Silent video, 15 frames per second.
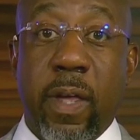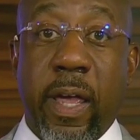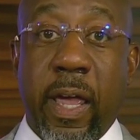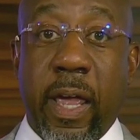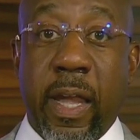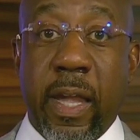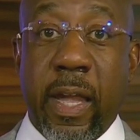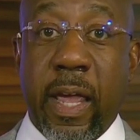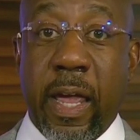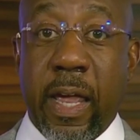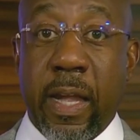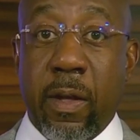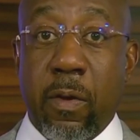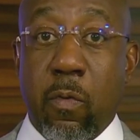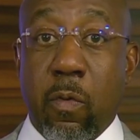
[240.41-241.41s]
And,
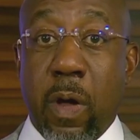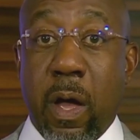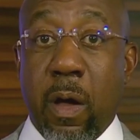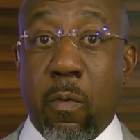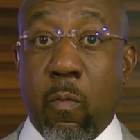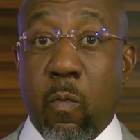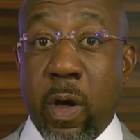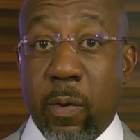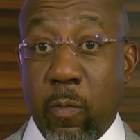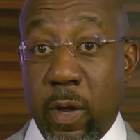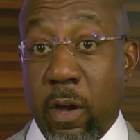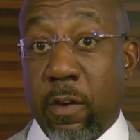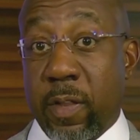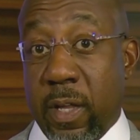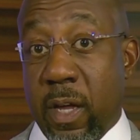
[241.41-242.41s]
and uh, one
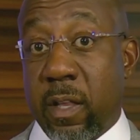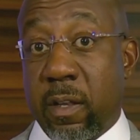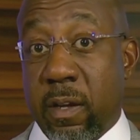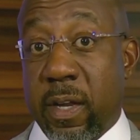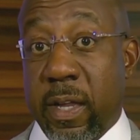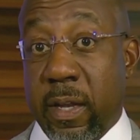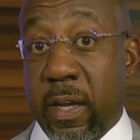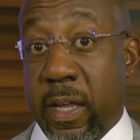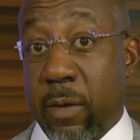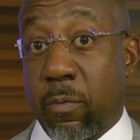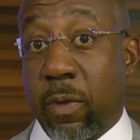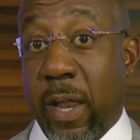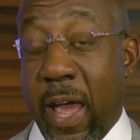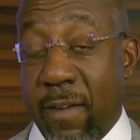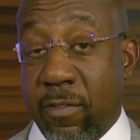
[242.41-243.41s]
way or the other, it, it
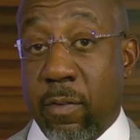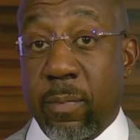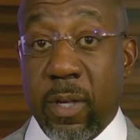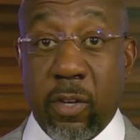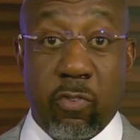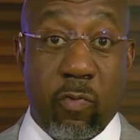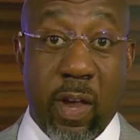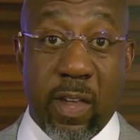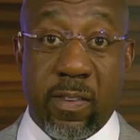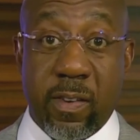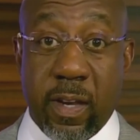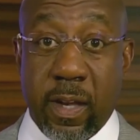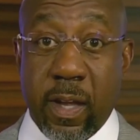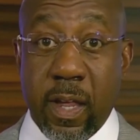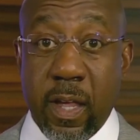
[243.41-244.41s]
will have to be
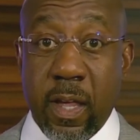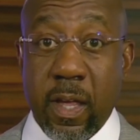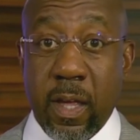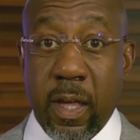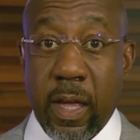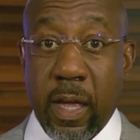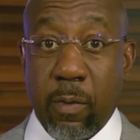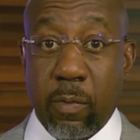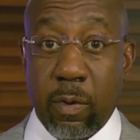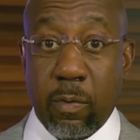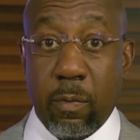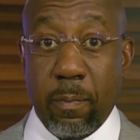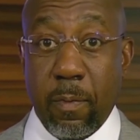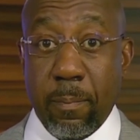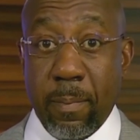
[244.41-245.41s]
addressed, and, and we
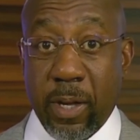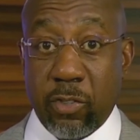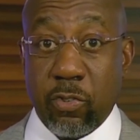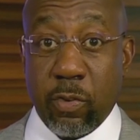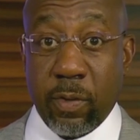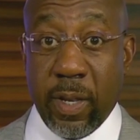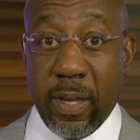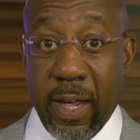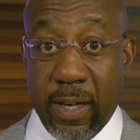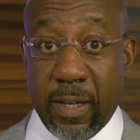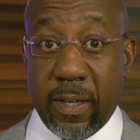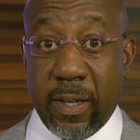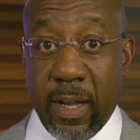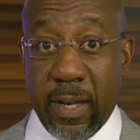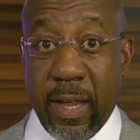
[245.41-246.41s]
will make sure that that,
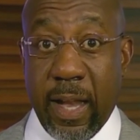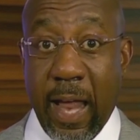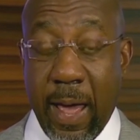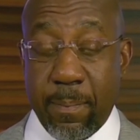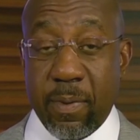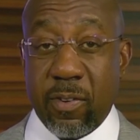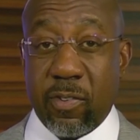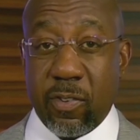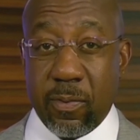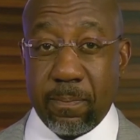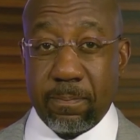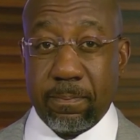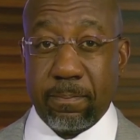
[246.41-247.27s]
that, that happens.